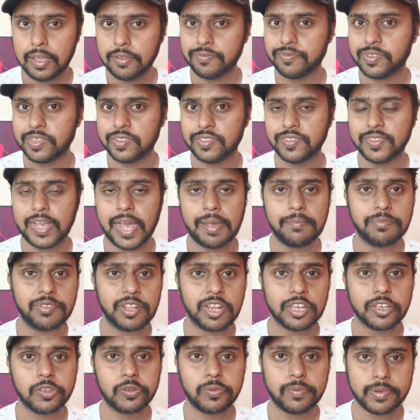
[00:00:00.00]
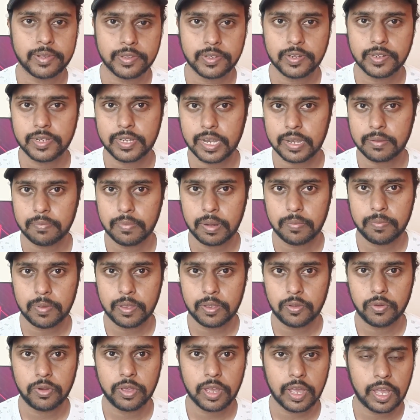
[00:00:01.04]
Hi friends, I'm Tilak, you're watching Tech
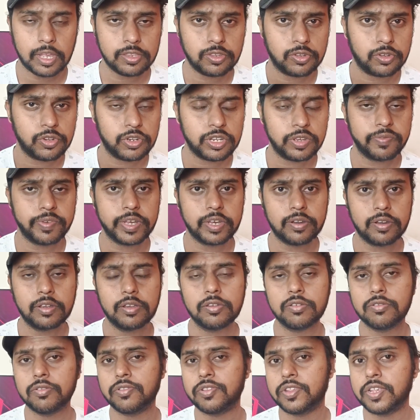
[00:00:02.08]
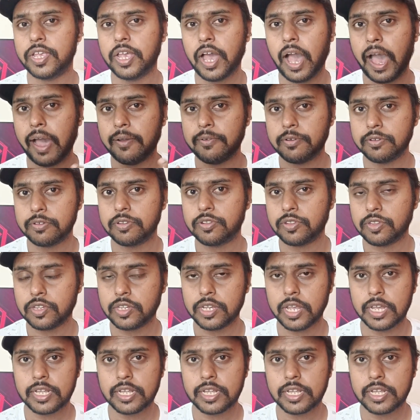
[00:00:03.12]
Made Me Unique and today we're going to see how to